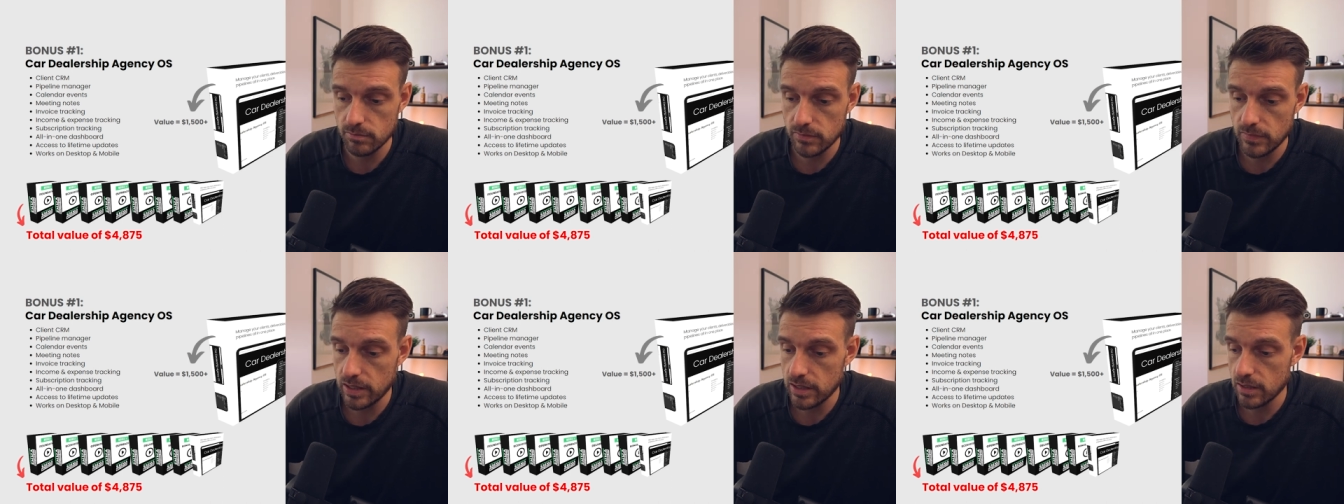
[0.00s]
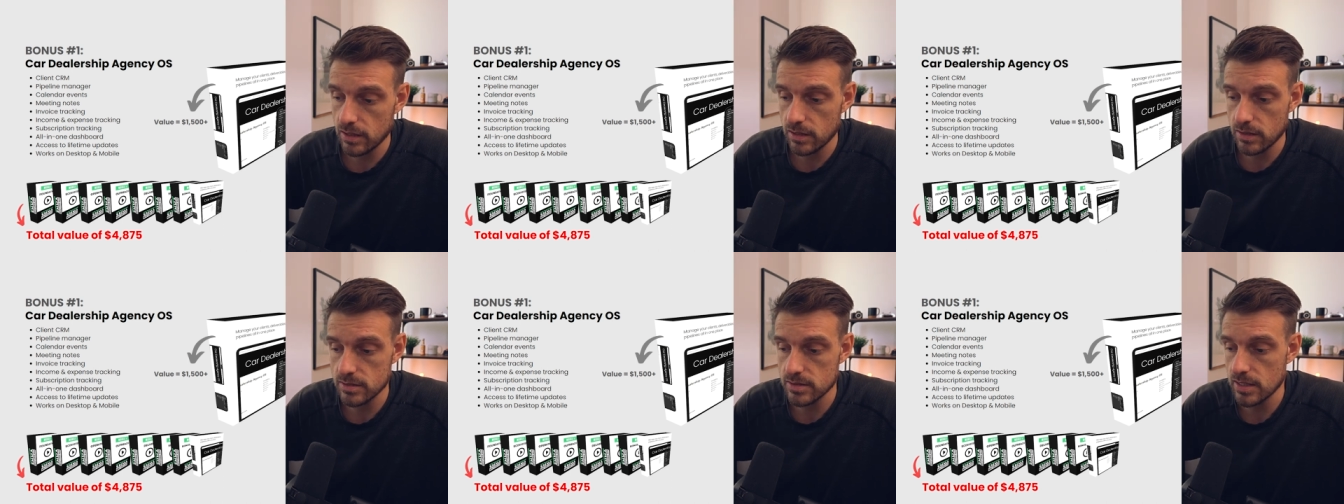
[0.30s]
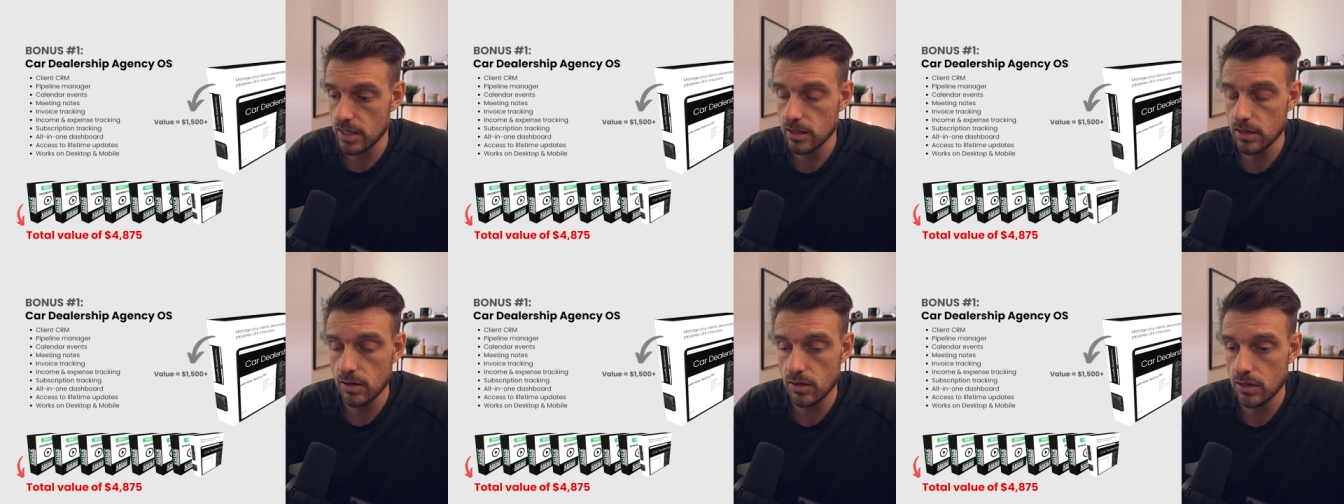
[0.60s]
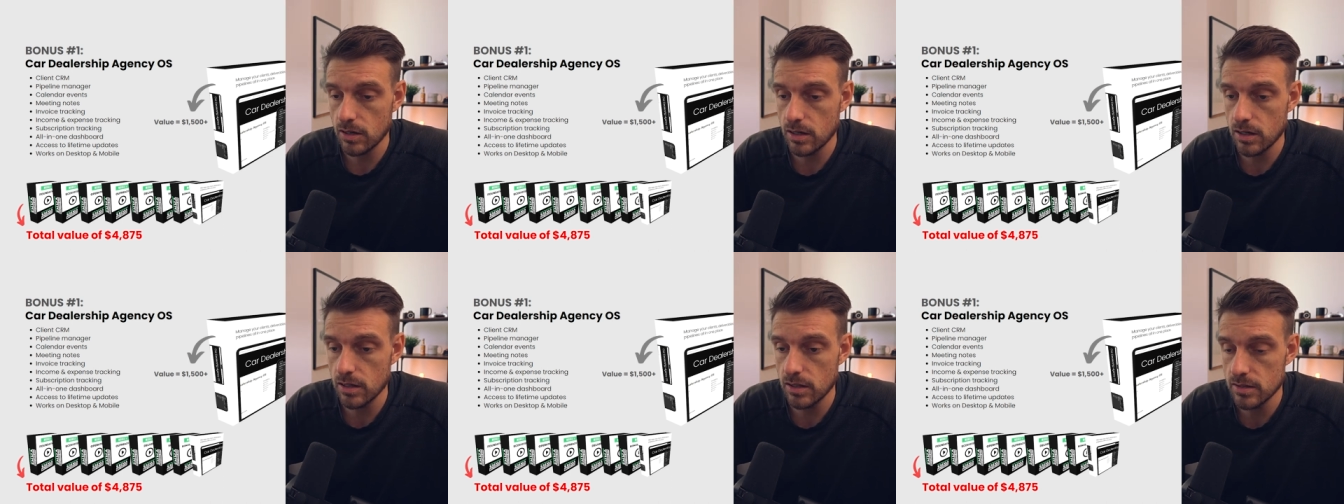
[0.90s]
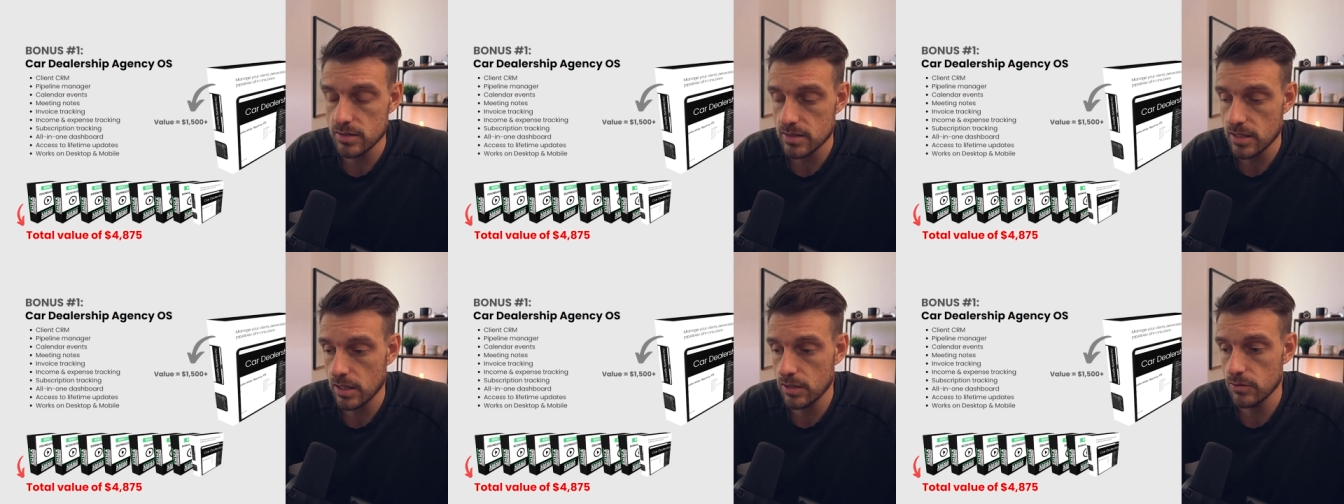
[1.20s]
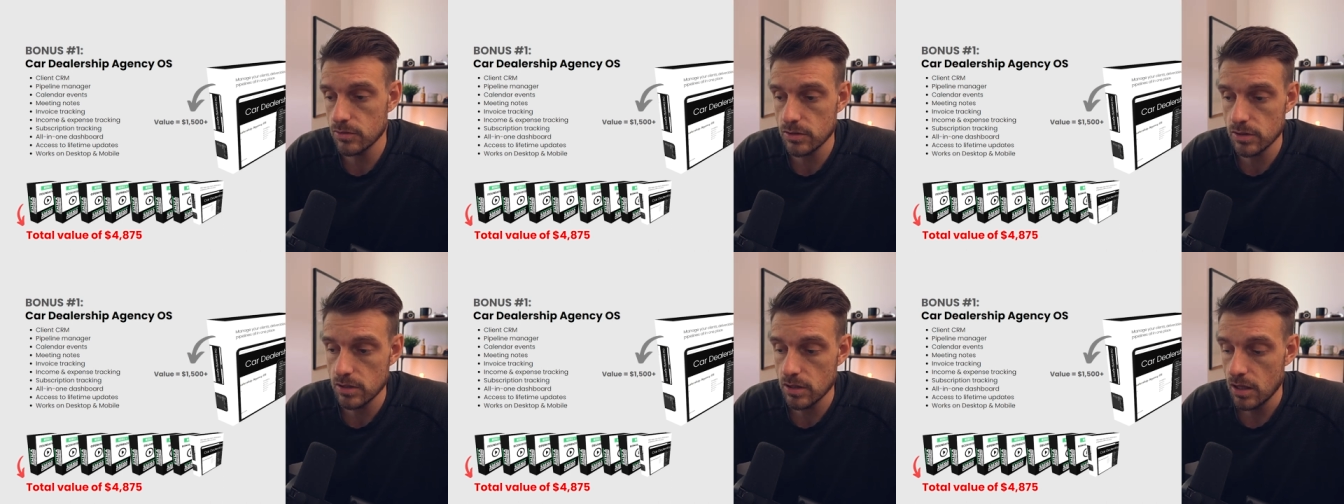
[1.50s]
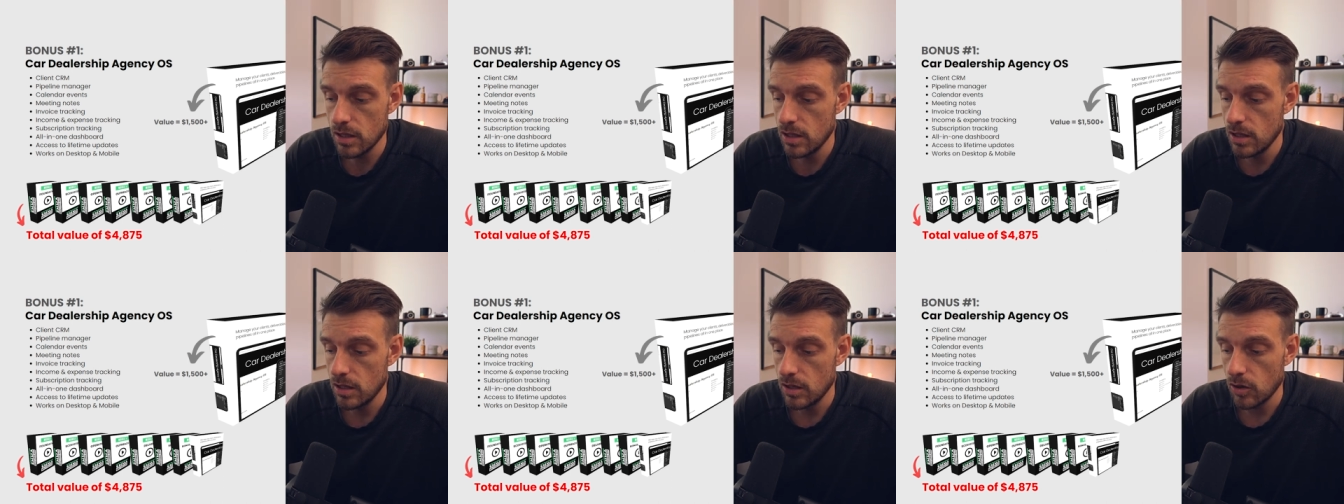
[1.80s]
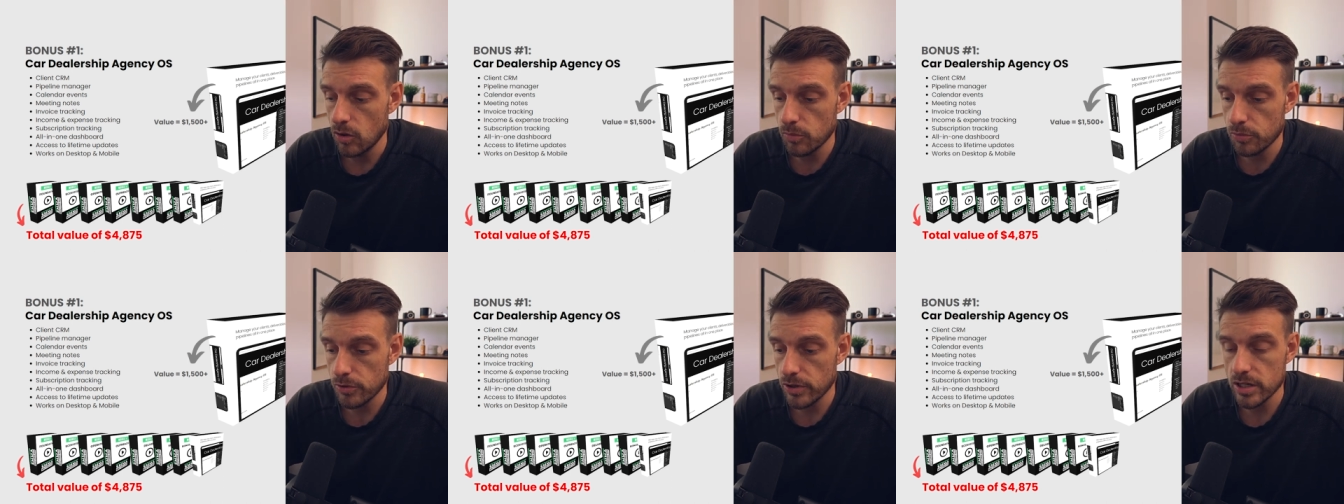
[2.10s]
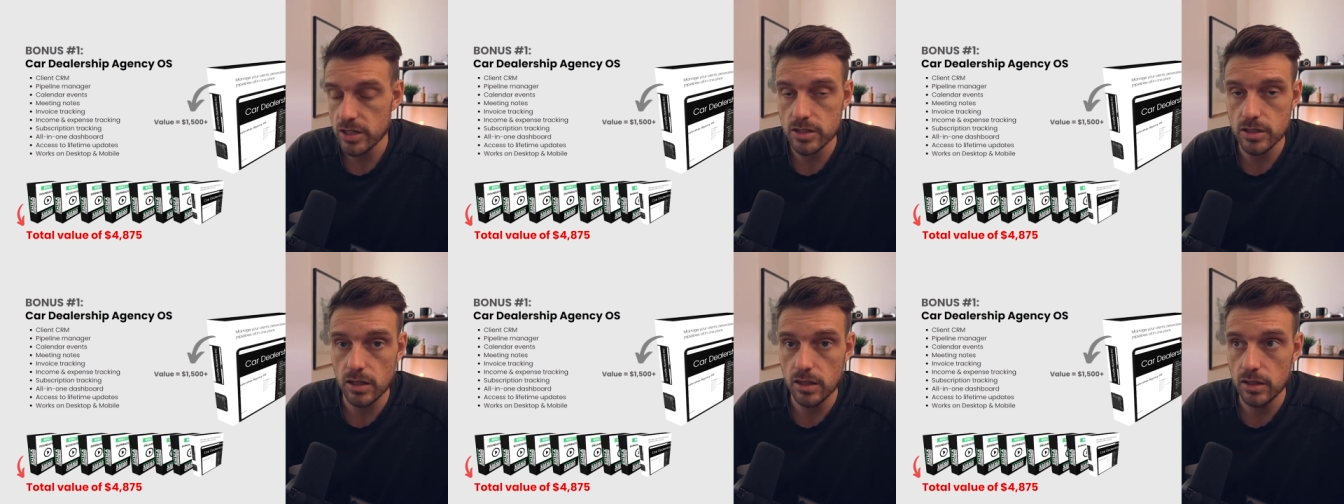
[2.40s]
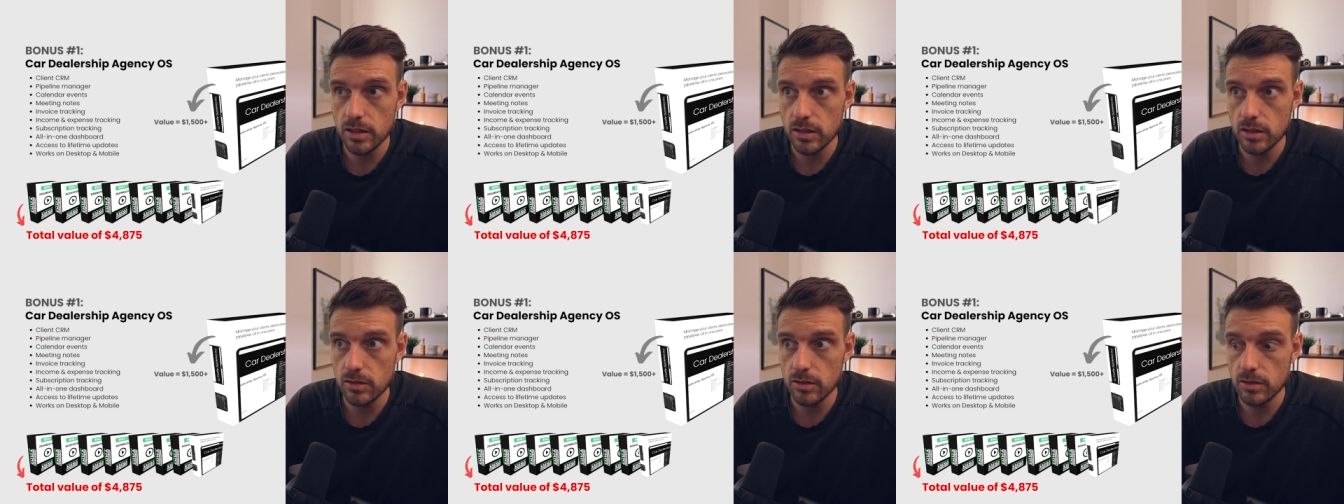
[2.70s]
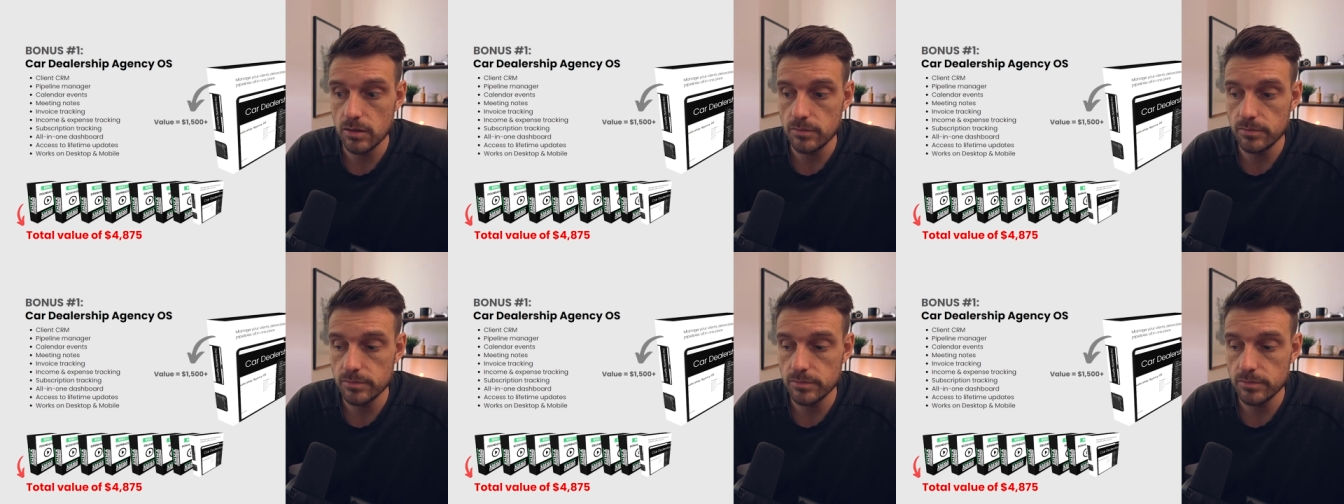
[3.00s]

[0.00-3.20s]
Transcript: like standard standard operation uh,